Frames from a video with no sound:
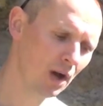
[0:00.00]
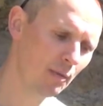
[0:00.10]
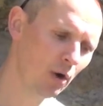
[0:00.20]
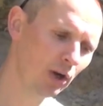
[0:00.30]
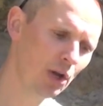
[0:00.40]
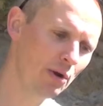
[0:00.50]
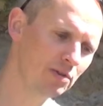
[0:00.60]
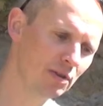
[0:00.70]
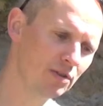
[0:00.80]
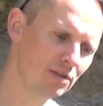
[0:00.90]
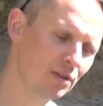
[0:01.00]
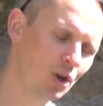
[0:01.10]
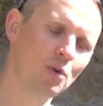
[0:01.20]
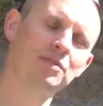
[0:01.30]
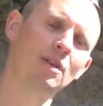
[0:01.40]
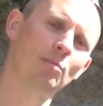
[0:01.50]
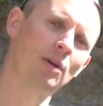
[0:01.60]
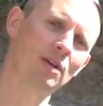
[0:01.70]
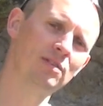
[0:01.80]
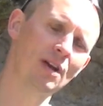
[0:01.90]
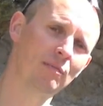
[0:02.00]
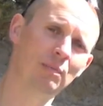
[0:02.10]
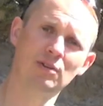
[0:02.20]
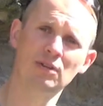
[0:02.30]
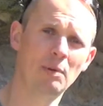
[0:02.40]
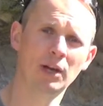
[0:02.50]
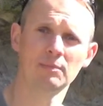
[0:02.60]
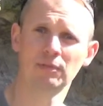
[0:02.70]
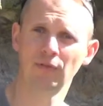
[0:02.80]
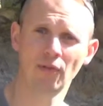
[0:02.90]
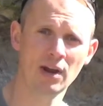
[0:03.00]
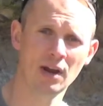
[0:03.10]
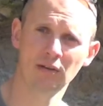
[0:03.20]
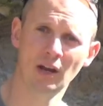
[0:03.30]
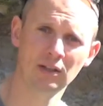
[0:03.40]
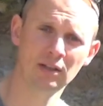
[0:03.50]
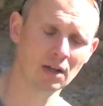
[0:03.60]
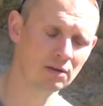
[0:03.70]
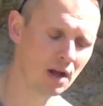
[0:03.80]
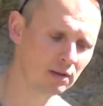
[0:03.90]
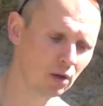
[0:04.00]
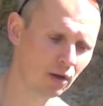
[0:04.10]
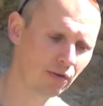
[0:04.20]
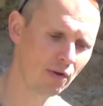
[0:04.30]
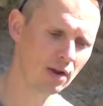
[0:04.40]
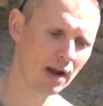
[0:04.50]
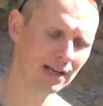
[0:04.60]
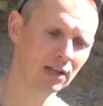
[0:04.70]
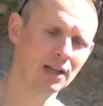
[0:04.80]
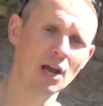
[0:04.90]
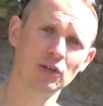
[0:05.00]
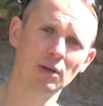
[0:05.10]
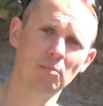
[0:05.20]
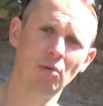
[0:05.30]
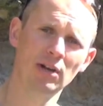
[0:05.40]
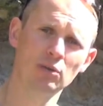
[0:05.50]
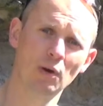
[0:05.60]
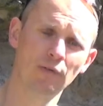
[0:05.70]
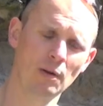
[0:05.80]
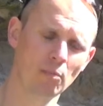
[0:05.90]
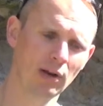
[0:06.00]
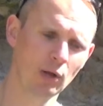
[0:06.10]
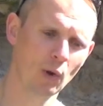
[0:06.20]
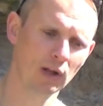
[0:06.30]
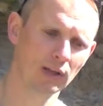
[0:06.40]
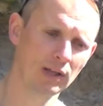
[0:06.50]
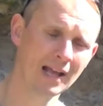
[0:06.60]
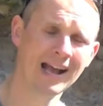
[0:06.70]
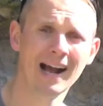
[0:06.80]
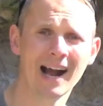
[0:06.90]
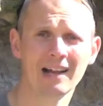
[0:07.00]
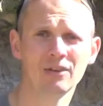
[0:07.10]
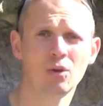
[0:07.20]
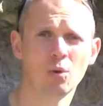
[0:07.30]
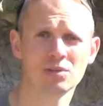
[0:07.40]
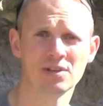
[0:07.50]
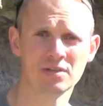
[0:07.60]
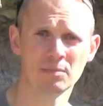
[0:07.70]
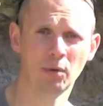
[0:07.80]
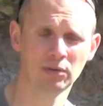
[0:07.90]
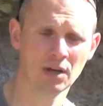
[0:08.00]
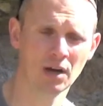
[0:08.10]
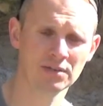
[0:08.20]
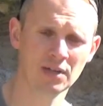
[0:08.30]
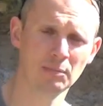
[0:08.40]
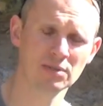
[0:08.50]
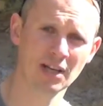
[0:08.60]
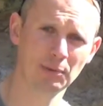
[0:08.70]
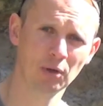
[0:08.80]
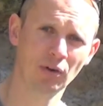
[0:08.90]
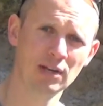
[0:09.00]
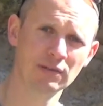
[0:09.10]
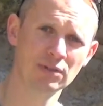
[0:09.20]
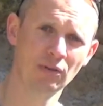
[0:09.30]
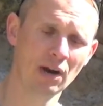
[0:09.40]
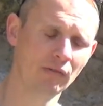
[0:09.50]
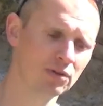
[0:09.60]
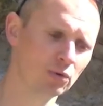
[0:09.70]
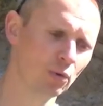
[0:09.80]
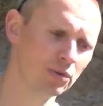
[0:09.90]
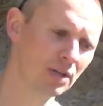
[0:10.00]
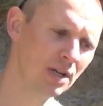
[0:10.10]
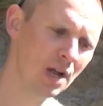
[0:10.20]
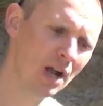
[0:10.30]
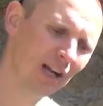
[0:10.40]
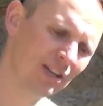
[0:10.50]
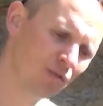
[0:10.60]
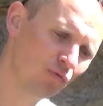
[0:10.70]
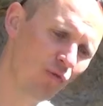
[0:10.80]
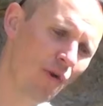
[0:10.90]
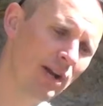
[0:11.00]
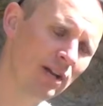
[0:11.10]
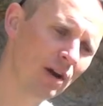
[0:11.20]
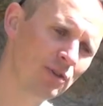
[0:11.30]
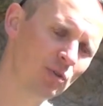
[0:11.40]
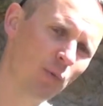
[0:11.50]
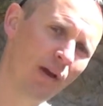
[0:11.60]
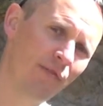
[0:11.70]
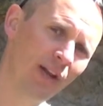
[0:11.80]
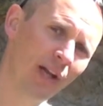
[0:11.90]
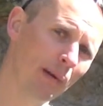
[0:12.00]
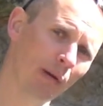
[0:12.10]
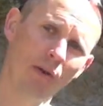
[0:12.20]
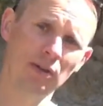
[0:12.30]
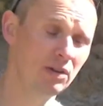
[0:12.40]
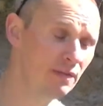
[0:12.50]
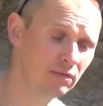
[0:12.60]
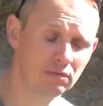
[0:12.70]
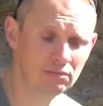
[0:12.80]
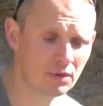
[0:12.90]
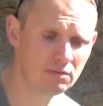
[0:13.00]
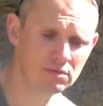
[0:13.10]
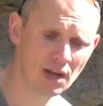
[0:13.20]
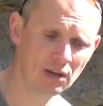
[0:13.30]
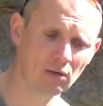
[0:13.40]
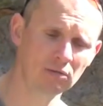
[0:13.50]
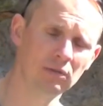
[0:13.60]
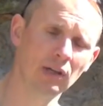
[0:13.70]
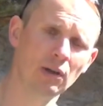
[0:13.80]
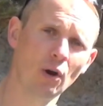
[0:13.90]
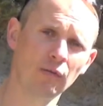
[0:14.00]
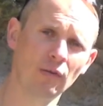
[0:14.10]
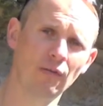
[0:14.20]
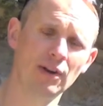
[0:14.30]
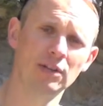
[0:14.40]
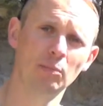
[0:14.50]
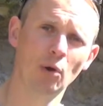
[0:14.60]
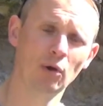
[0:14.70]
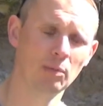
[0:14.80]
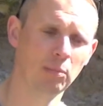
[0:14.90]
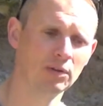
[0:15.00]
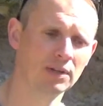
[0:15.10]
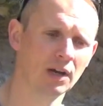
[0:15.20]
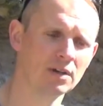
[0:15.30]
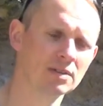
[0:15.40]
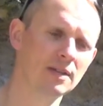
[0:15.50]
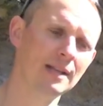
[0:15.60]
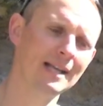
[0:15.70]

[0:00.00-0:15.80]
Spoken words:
I'm not going to go into the content of the book itself, because you can pick it up for free and you know, and look through it at your leisure pretty swiftly and pretty quickly. And of course, listen to the podcast, The Unmistakable Creative, is a great resource. And it's a really nice just way of thinking about whether you even don't take on, you know, the offer of reading the book or the podcast,